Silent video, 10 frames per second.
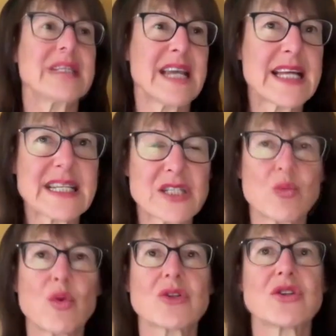Dad
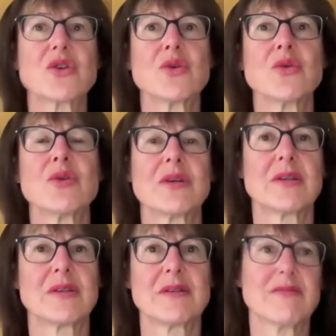doesn't want to do,
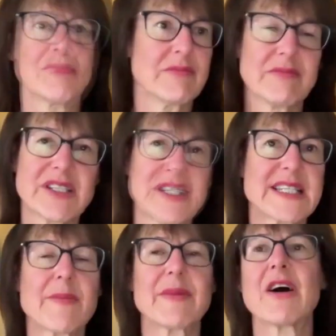say,
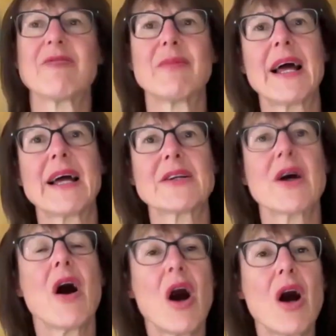something I've planned.
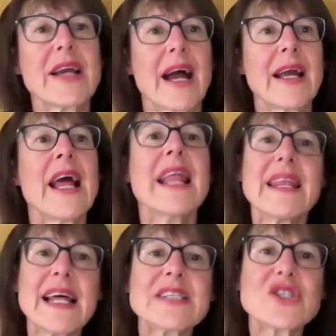Okay,
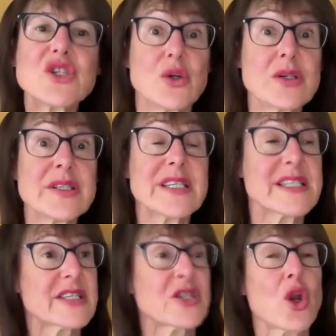let's use
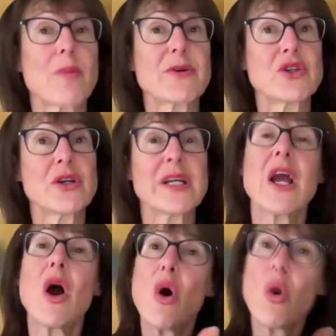this as an
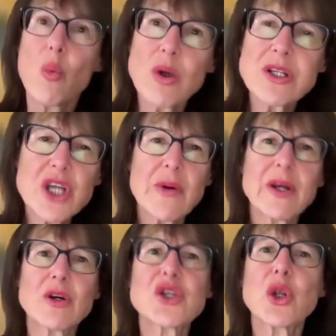opportunity. What's
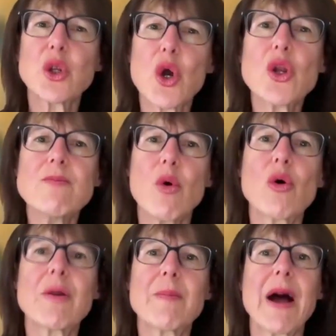going on? To learn
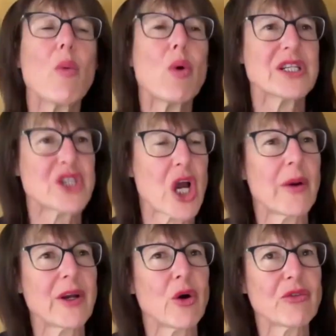more about what is
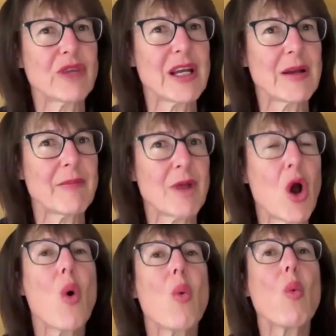going on for him.
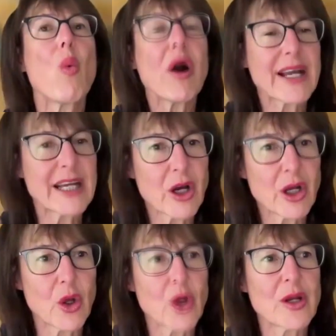What can I
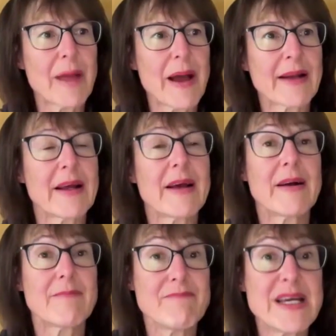learn about
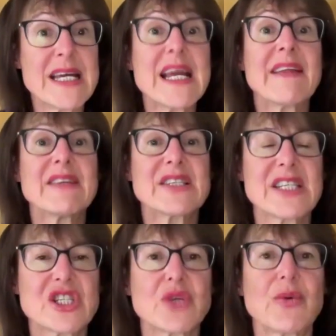me and the
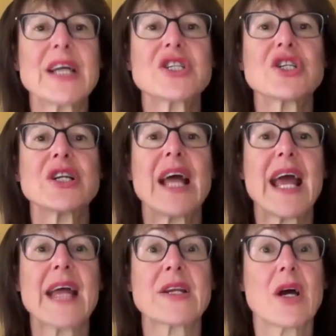situation?
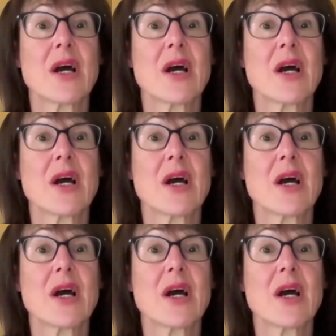And